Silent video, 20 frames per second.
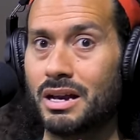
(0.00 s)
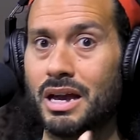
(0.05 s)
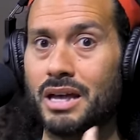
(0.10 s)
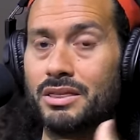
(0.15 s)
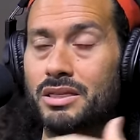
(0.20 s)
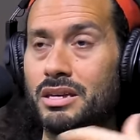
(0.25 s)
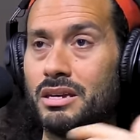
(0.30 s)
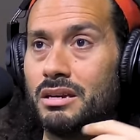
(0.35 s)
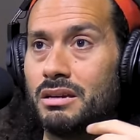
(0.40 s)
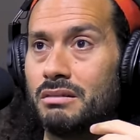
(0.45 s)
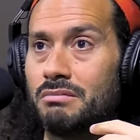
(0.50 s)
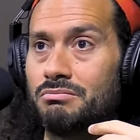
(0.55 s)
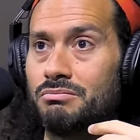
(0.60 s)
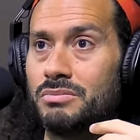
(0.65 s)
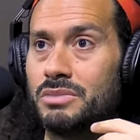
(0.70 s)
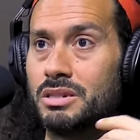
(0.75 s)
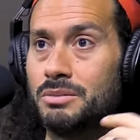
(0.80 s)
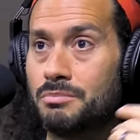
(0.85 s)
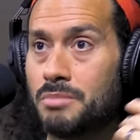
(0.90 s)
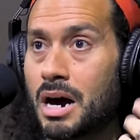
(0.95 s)
and the
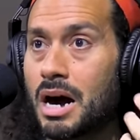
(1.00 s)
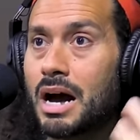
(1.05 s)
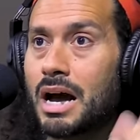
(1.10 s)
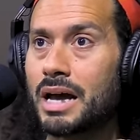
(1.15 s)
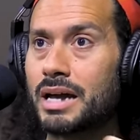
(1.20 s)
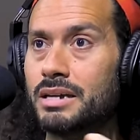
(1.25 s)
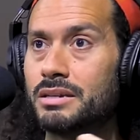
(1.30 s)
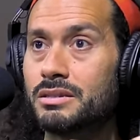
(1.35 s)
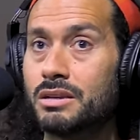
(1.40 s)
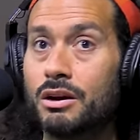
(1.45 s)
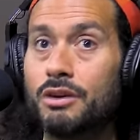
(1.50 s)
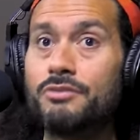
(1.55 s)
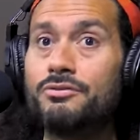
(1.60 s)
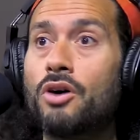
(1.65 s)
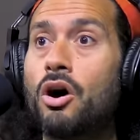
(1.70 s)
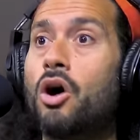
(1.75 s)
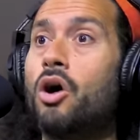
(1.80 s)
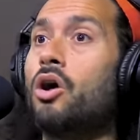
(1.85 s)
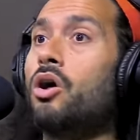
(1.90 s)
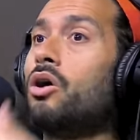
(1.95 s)
demise
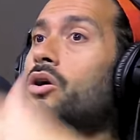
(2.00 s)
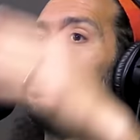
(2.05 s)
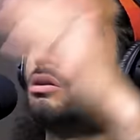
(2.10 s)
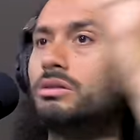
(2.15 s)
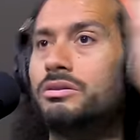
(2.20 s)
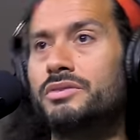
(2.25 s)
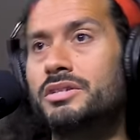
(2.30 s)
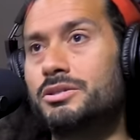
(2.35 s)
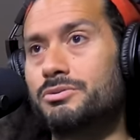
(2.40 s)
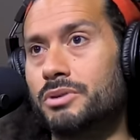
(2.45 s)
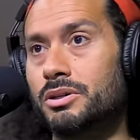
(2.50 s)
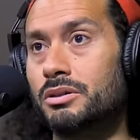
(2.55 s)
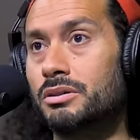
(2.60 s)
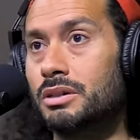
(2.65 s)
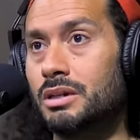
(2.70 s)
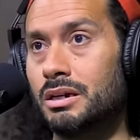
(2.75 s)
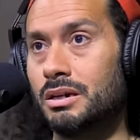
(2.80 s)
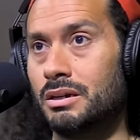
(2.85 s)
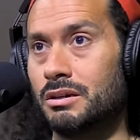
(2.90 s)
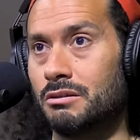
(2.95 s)
of all of
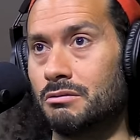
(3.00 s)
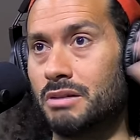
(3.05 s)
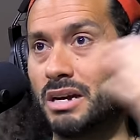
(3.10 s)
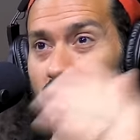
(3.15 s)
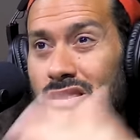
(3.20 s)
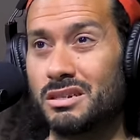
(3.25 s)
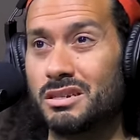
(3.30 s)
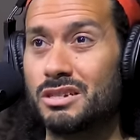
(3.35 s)
Israel right?